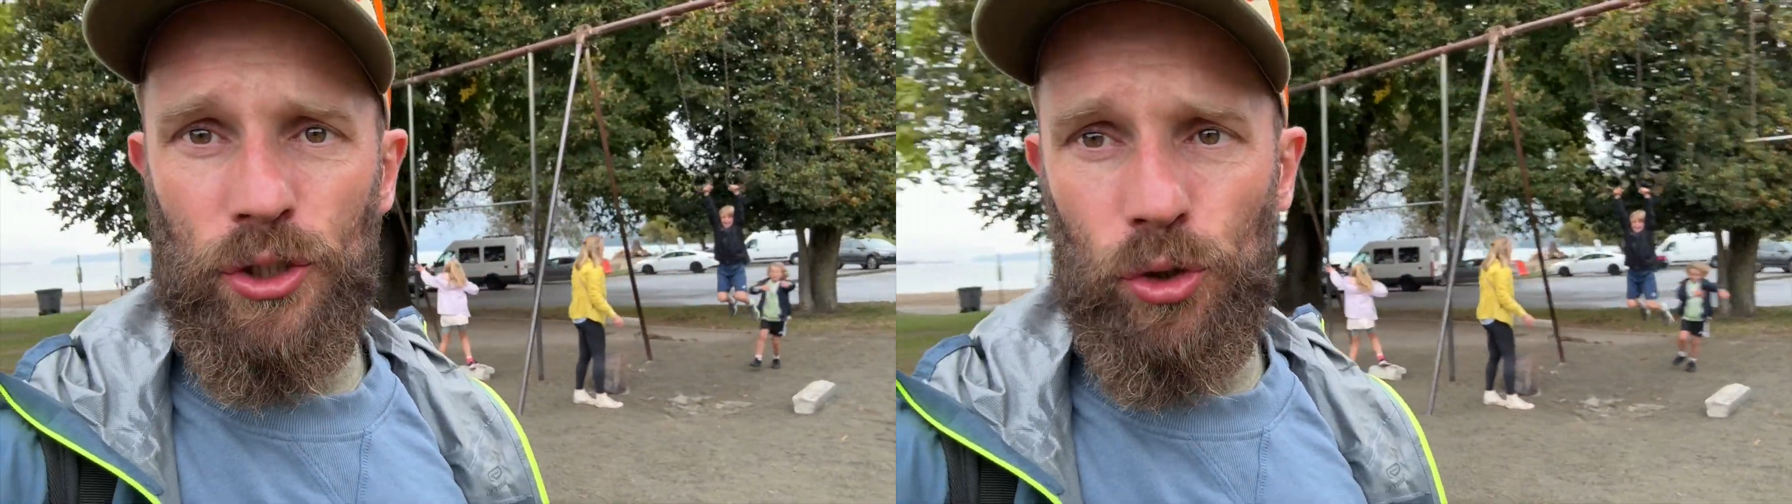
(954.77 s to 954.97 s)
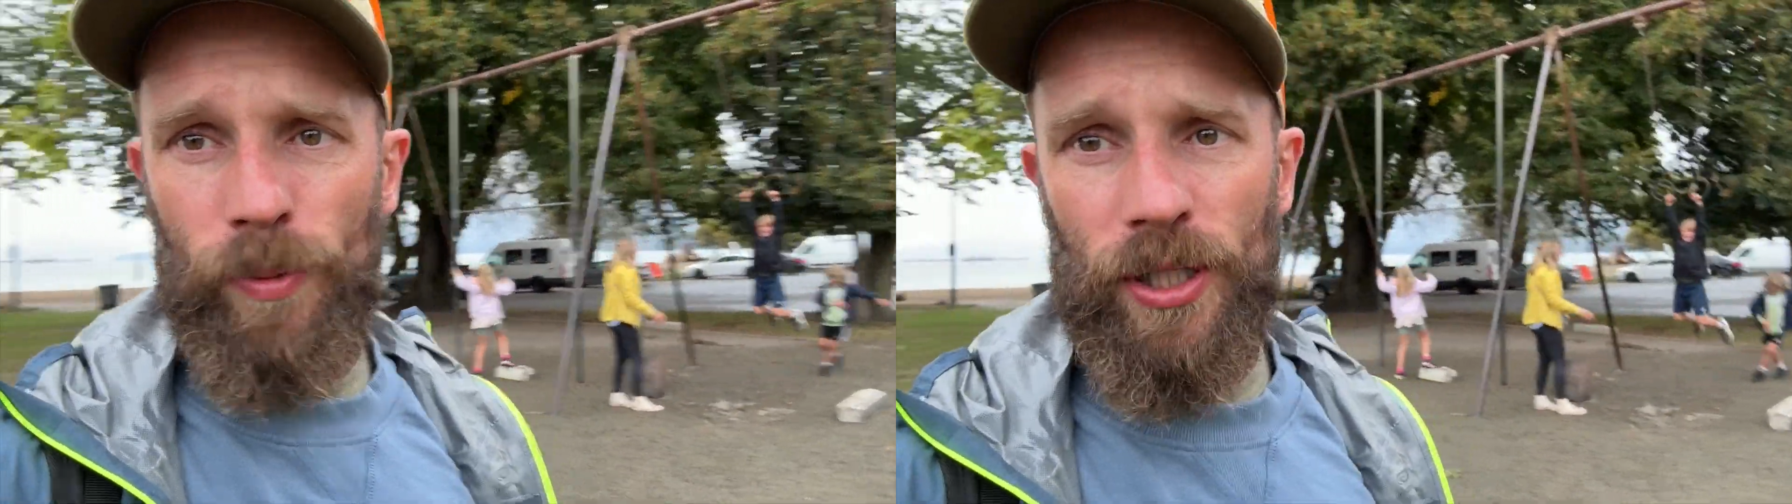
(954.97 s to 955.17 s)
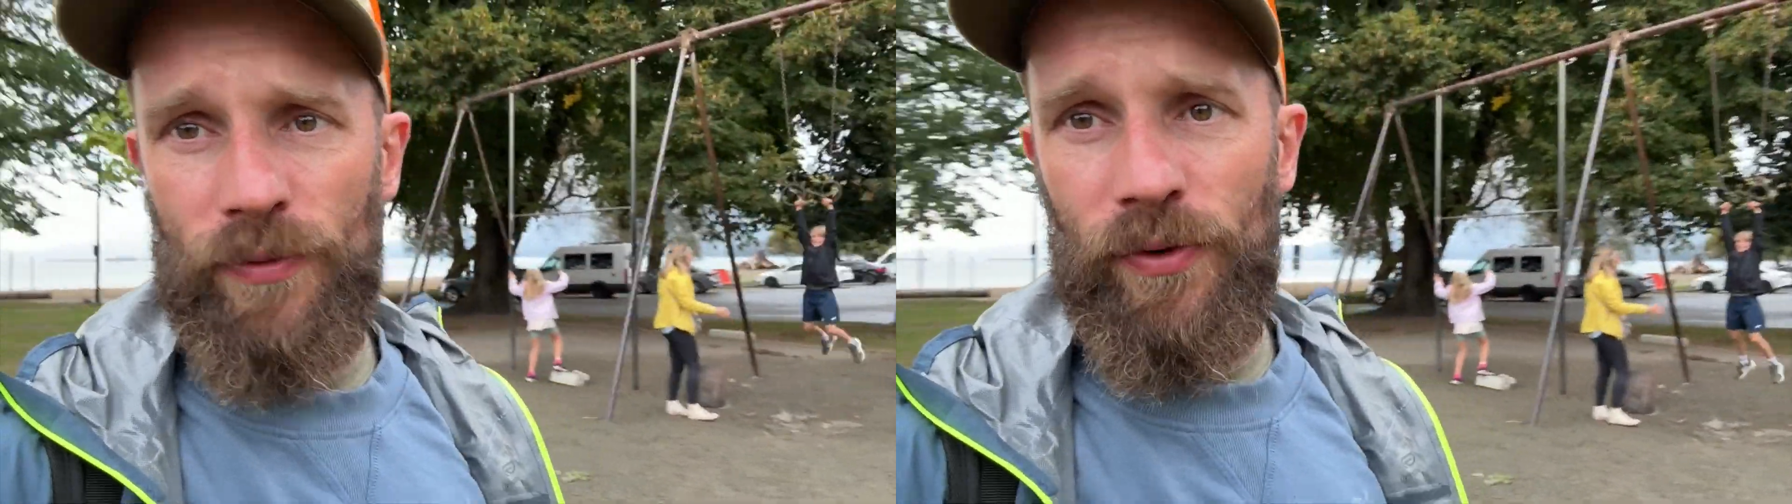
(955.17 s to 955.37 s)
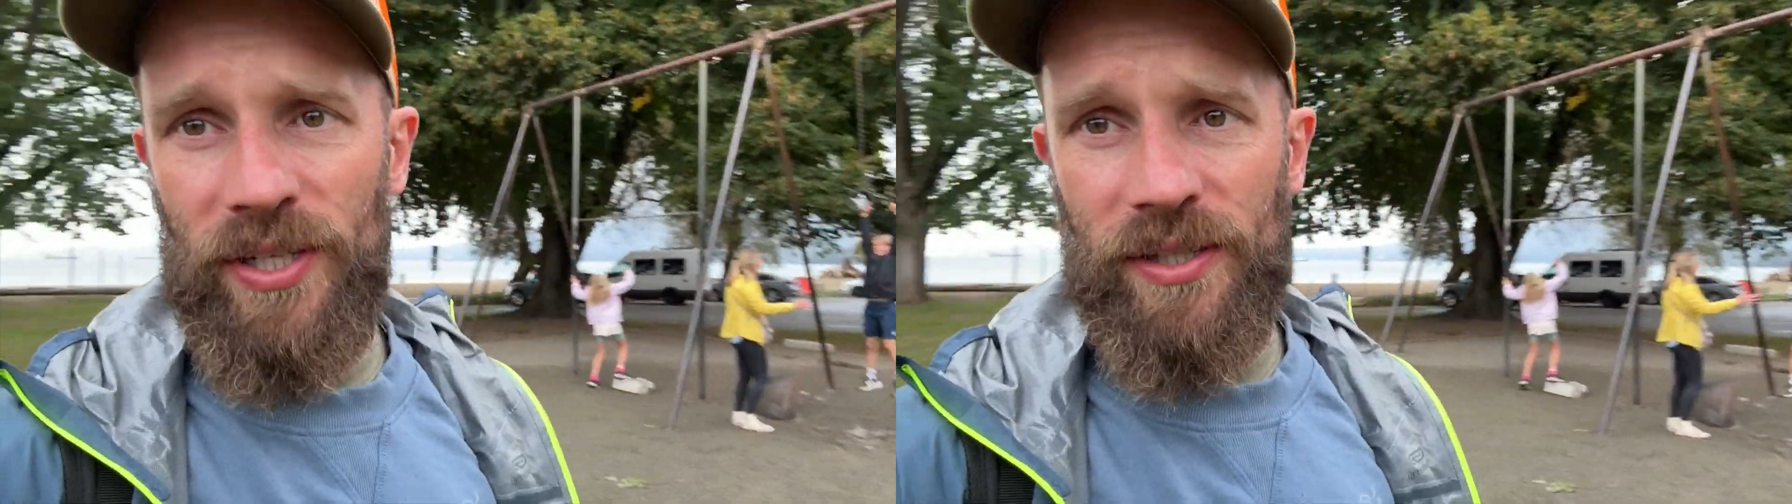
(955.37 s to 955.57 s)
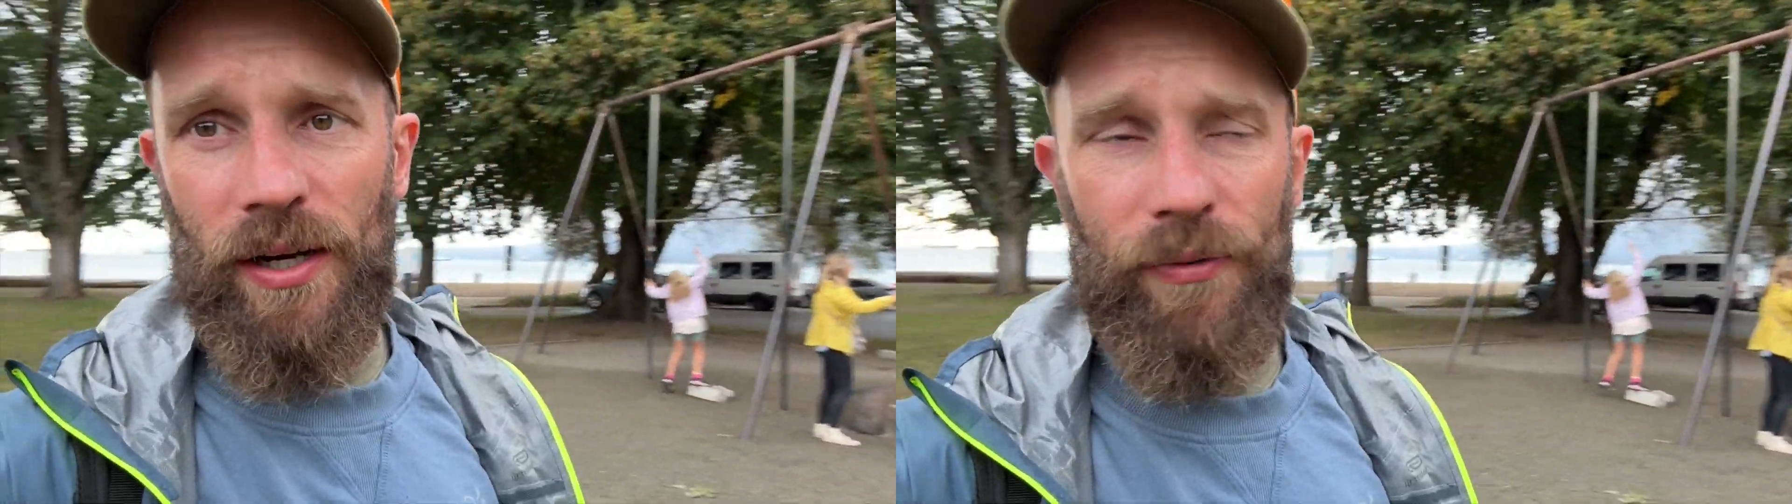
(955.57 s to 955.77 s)
so much free
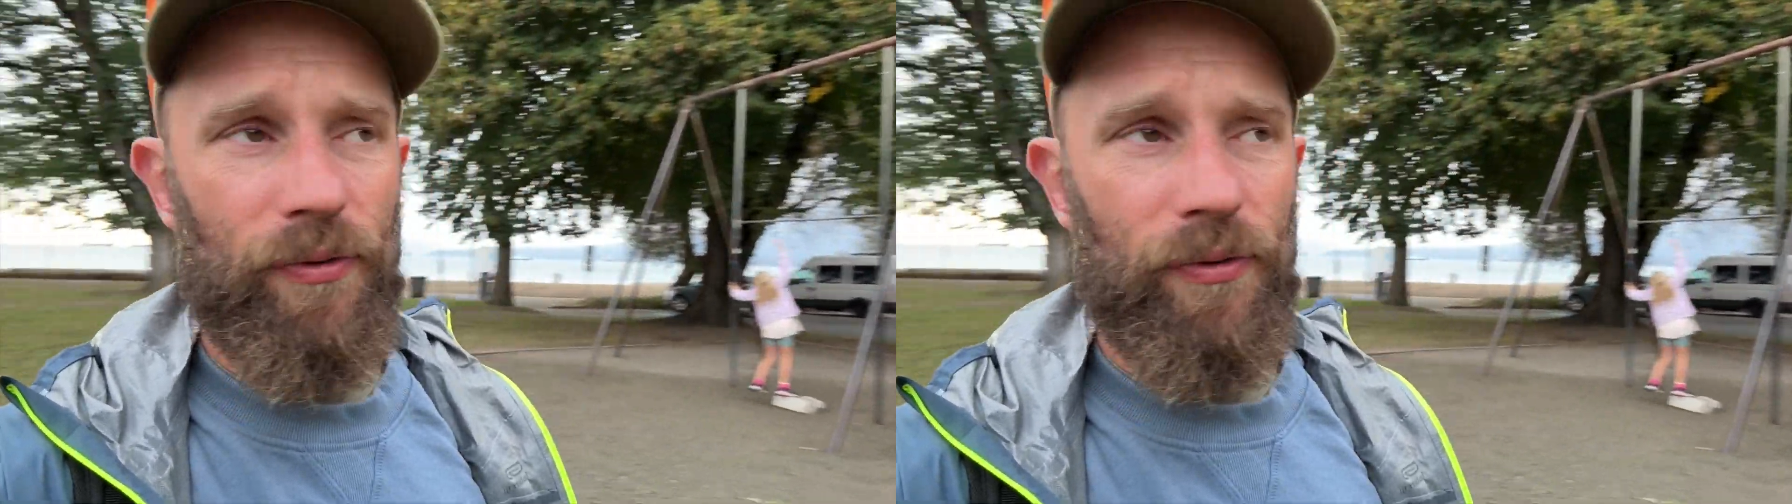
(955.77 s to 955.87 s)
stuff